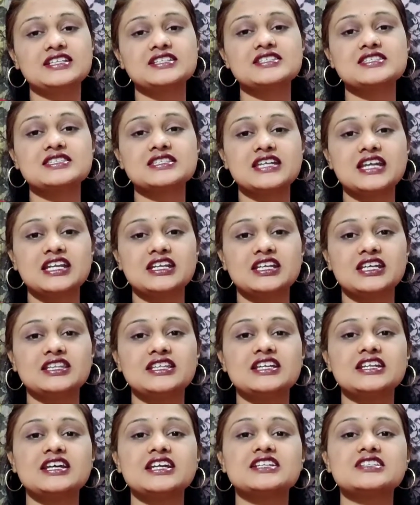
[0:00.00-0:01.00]
that is kidney,
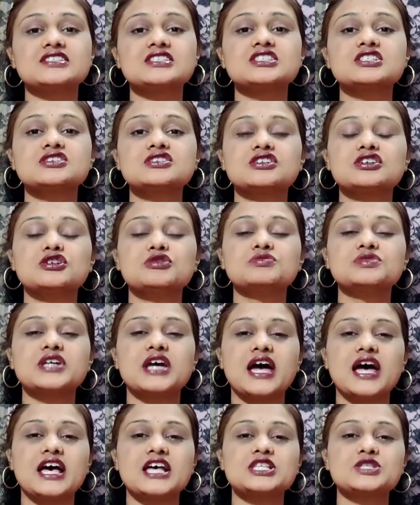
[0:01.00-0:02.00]
then it is termed
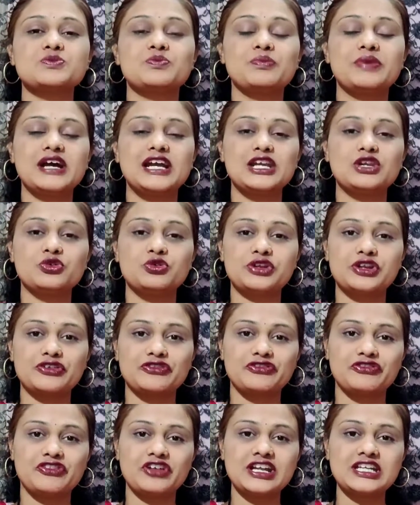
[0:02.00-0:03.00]
as
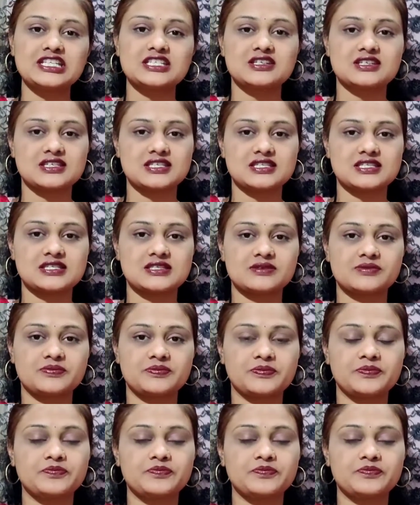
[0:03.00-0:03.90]
pyelonephritis.